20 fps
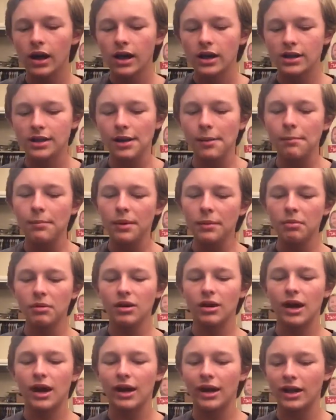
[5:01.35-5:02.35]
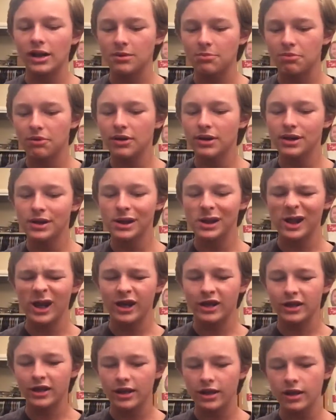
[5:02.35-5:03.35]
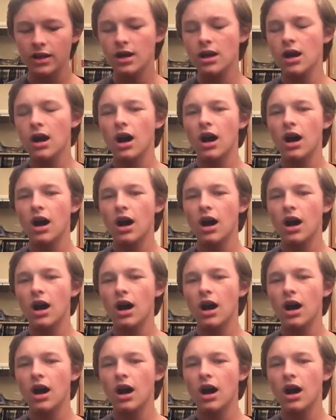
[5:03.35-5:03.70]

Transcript: Some people God has preselected